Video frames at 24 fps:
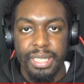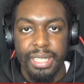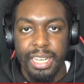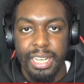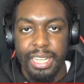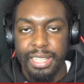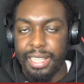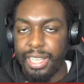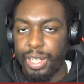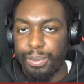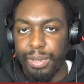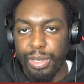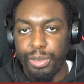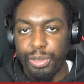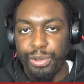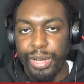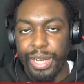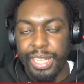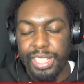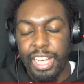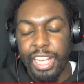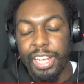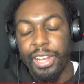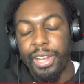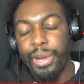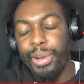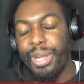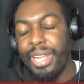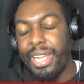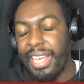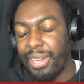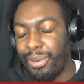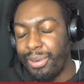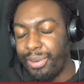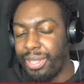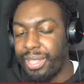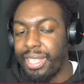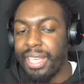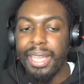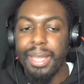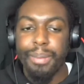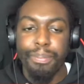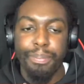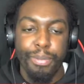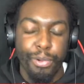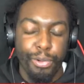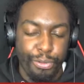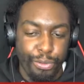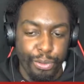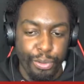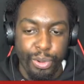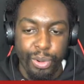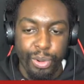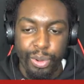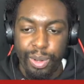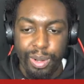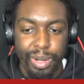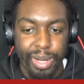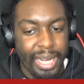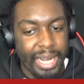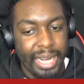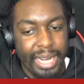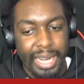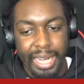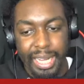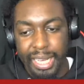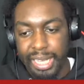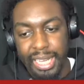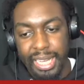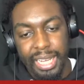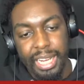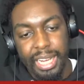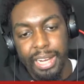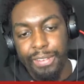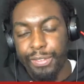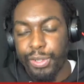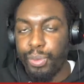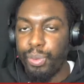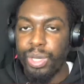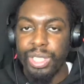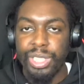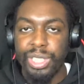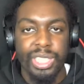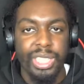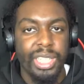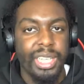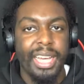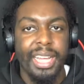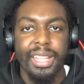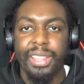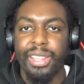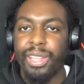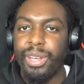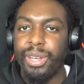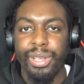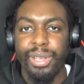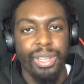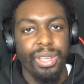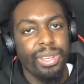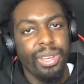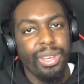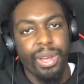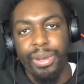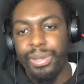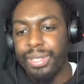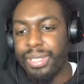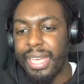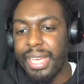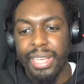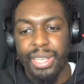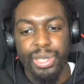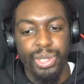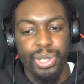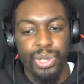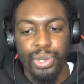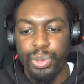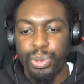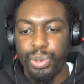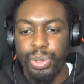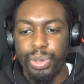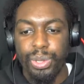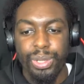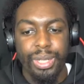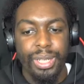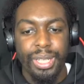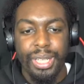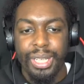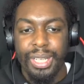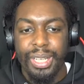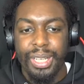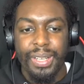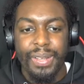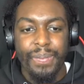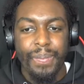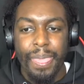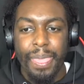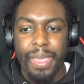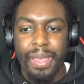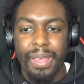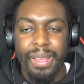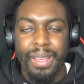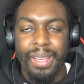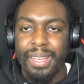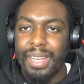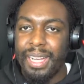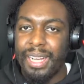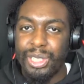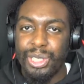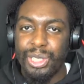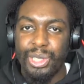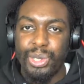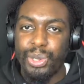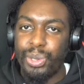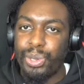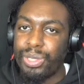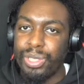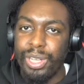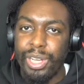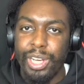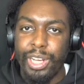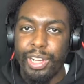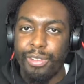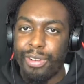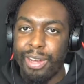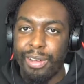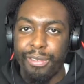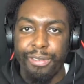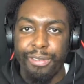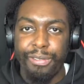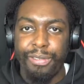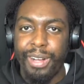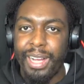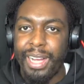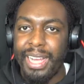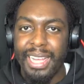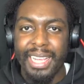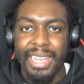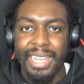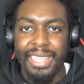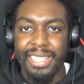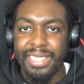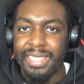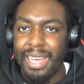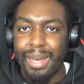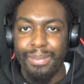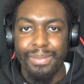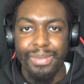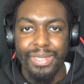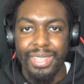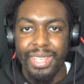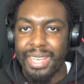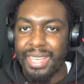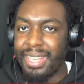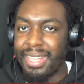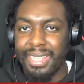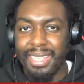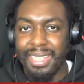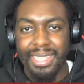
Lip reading: I think it'd be crazy. I know Leon did it before. I think after watching that, though, you don't take a short turnaround fight against Khamzat.